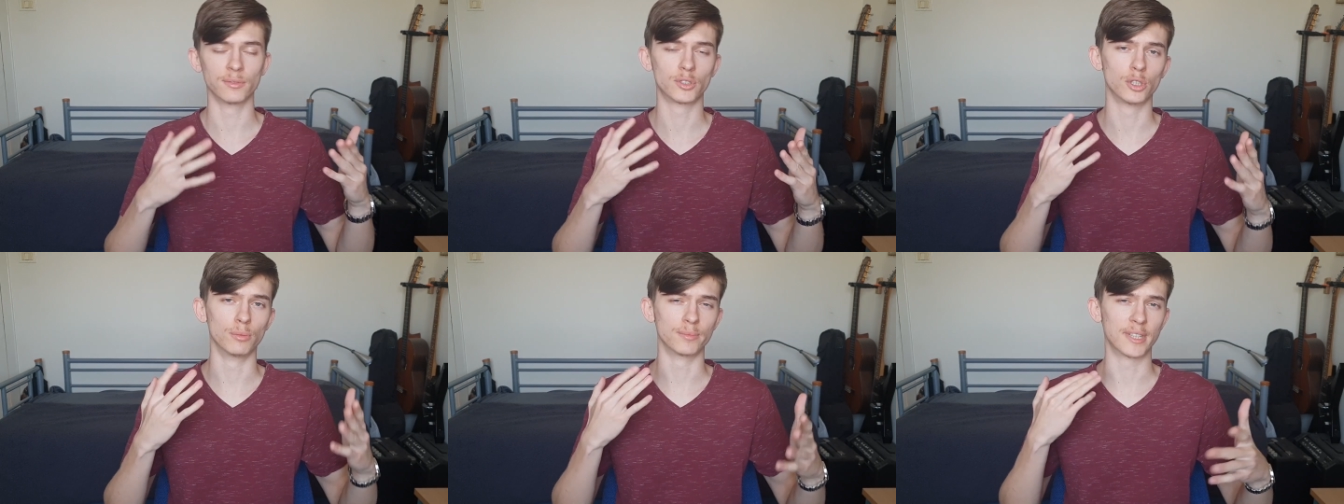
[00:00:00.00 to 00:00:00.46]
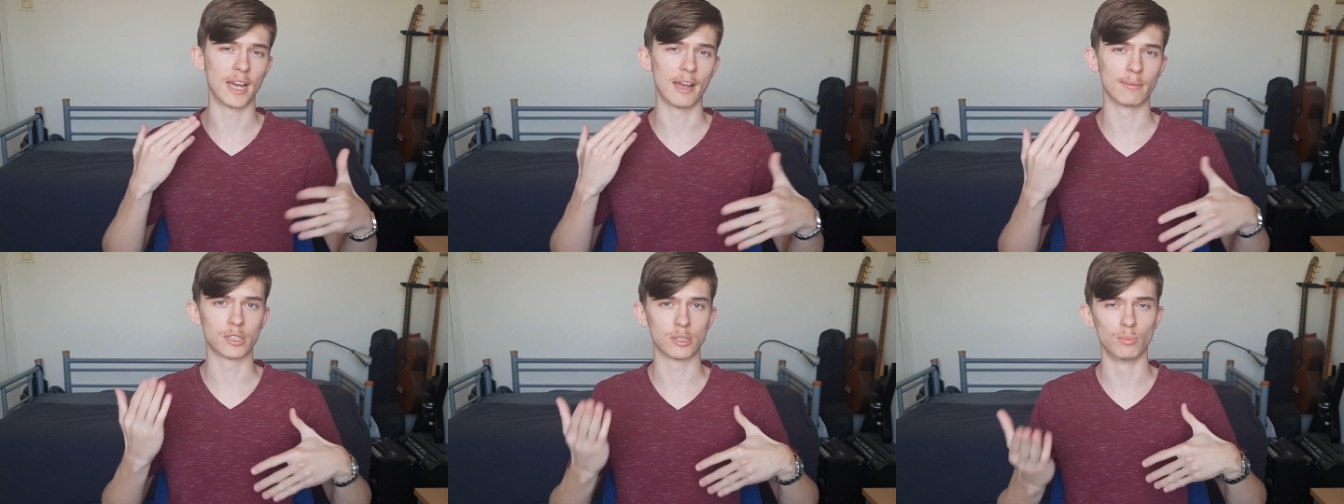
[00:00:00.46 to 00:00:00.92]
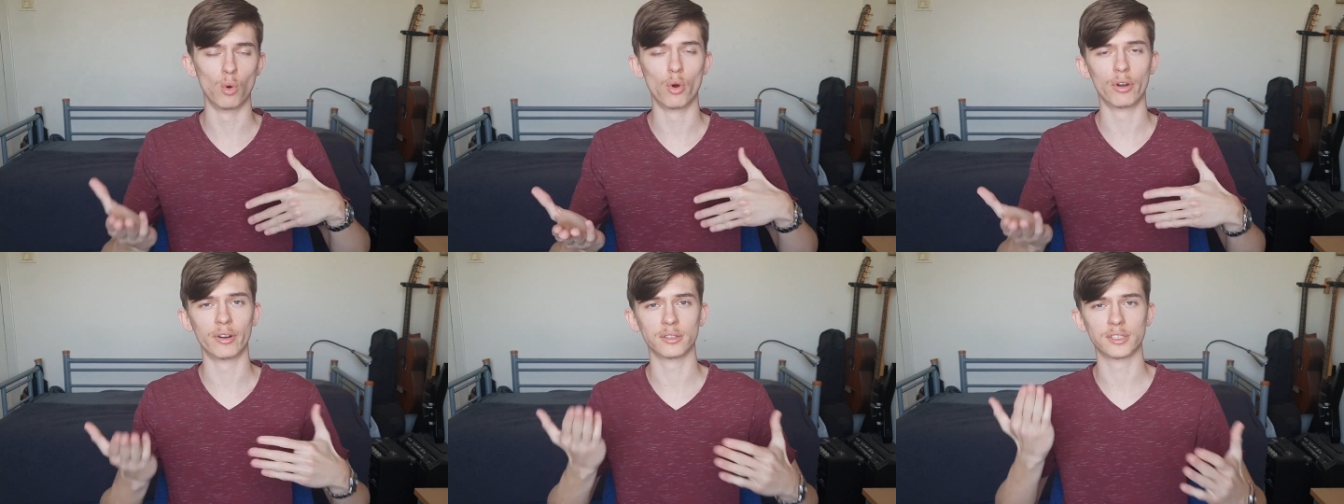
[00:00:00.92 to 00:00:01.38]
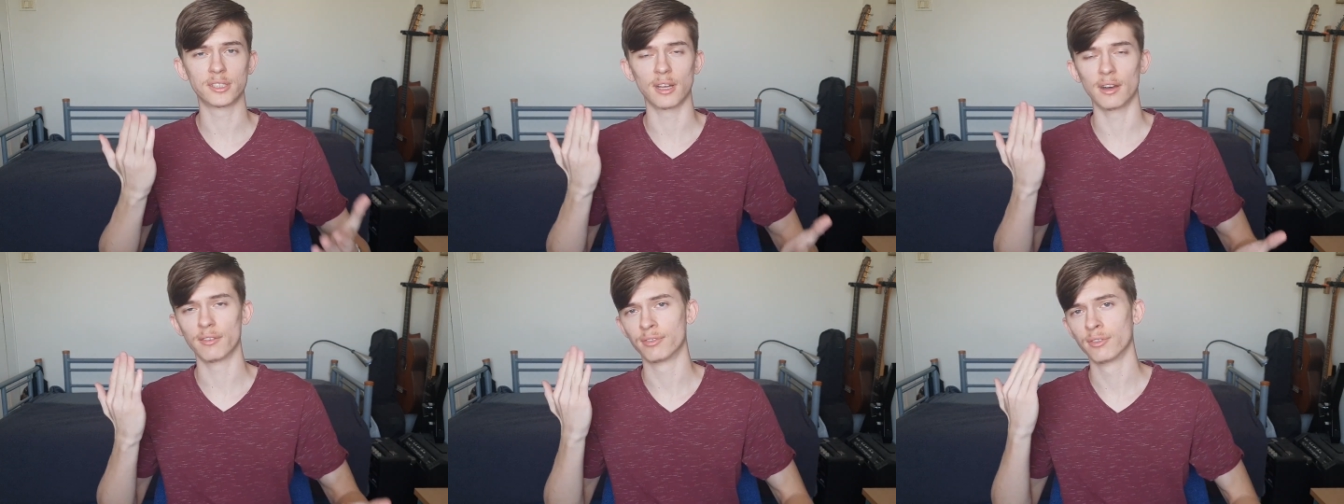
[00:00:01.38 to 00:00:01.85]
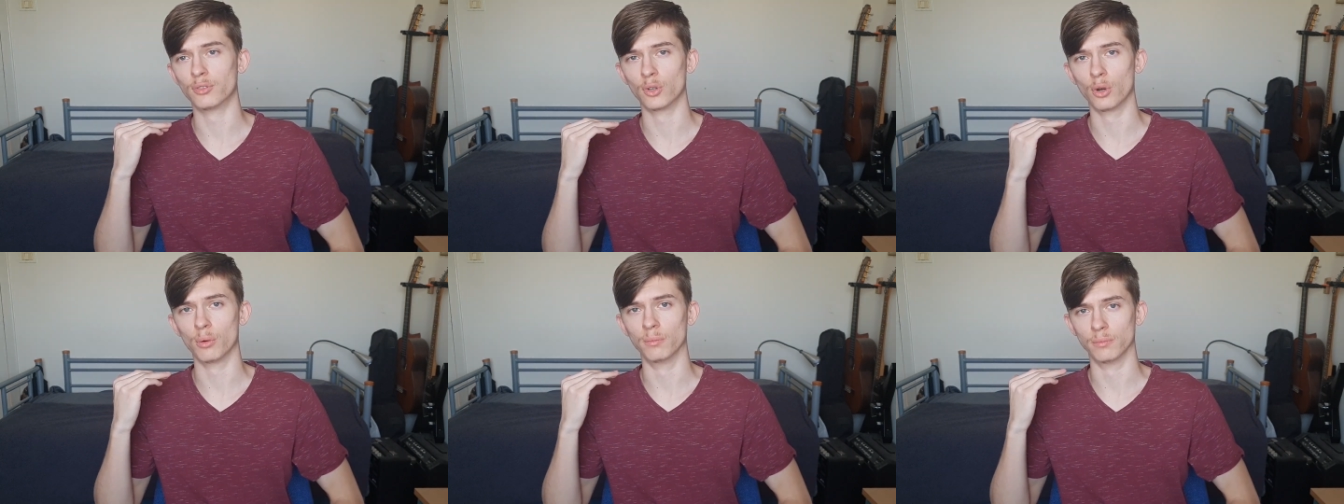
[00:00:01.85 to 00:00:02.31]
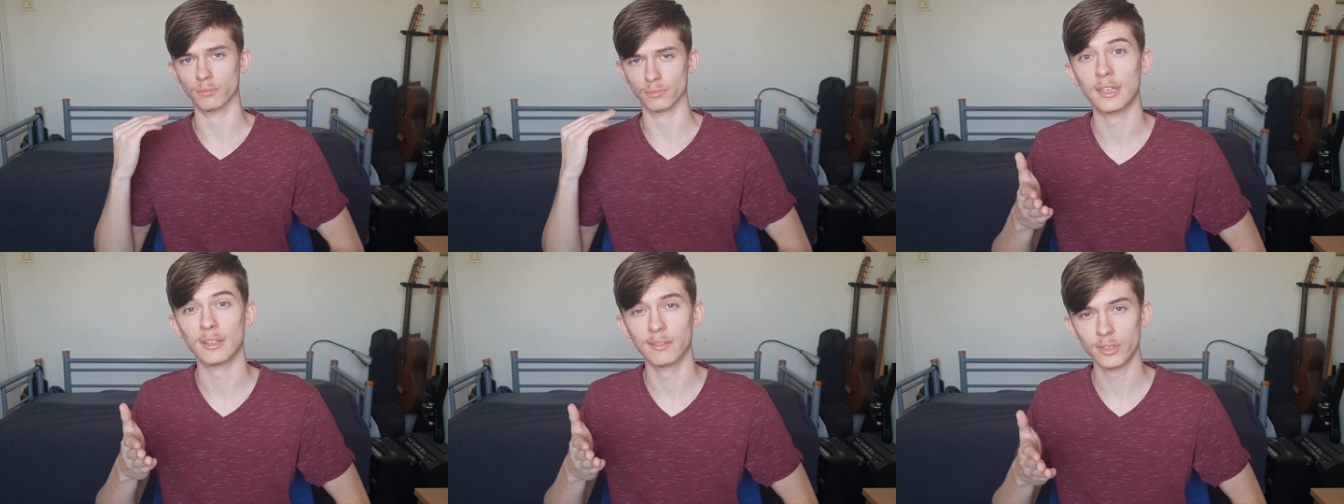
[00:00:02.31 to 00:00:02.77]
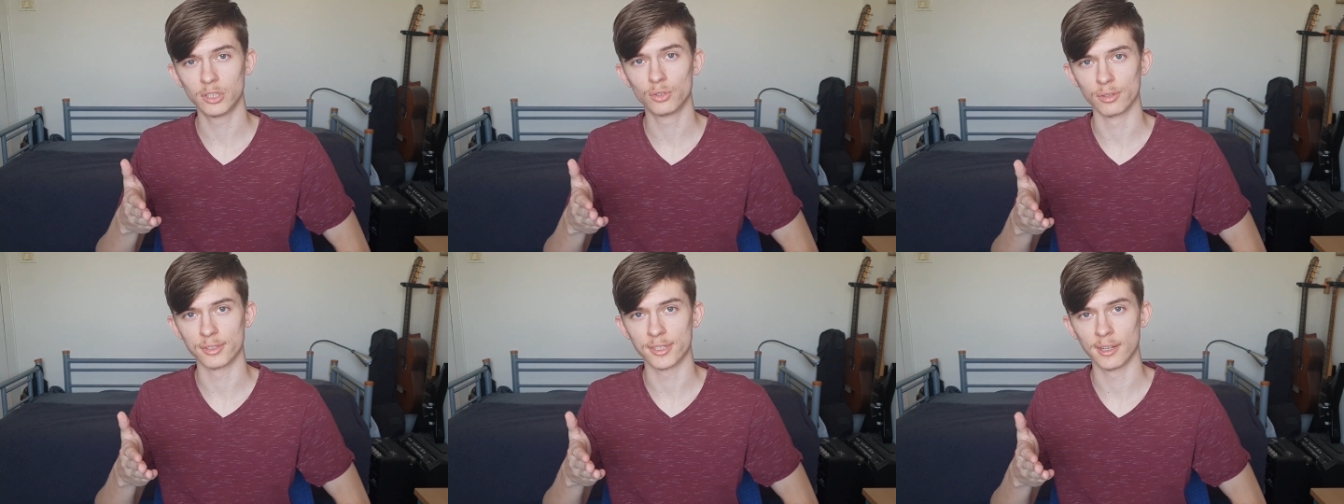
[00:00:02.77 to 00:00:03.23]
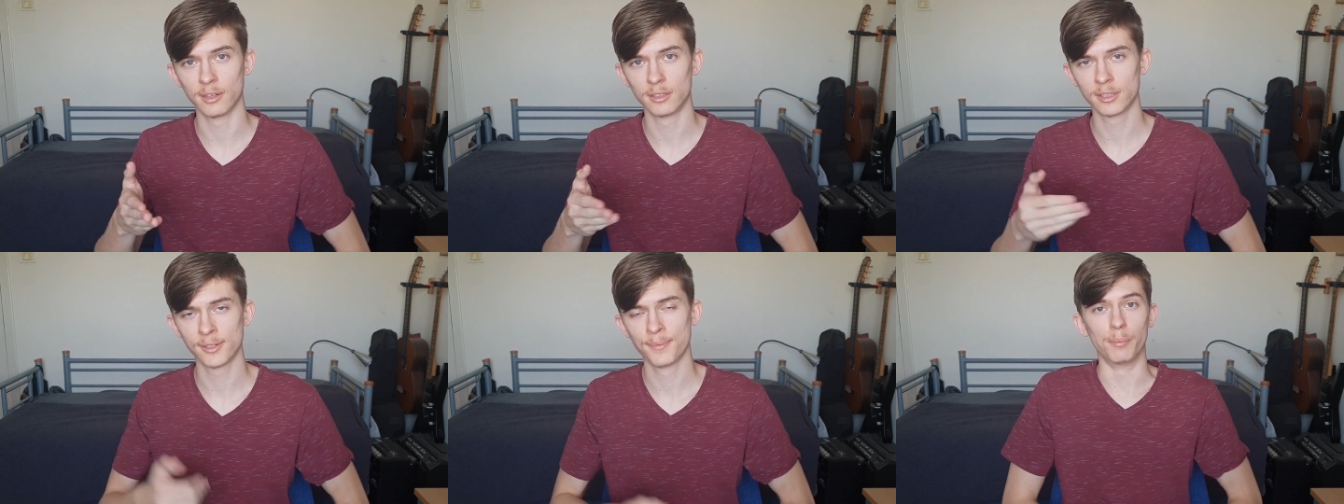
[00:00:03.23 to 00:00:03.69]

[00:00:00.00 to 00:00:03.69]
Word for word: sometimes more stuff from individual sellers,